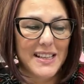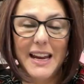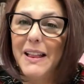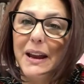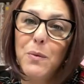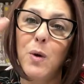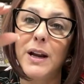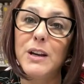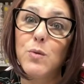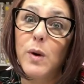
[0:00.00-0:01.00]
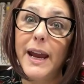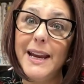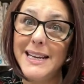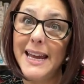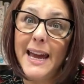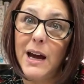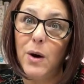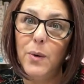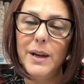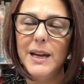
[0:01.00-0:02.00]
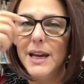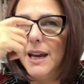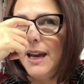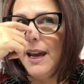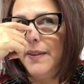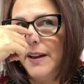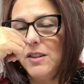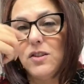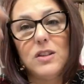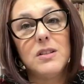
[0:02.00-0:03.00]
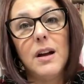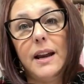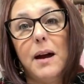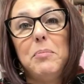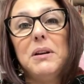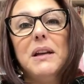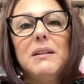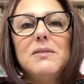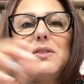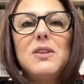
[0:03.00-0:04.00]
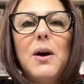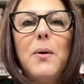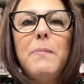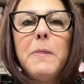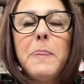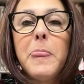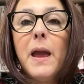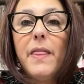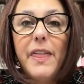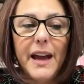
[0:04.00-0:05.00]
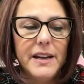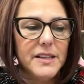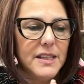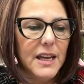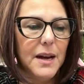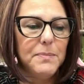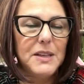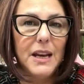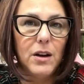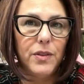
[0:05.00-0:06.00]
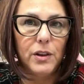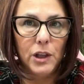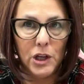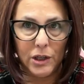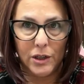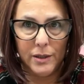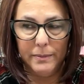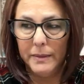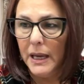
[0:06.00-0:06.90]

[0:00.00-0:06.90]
I want it right now, and that's just not happening. So that is the update on the Longarm.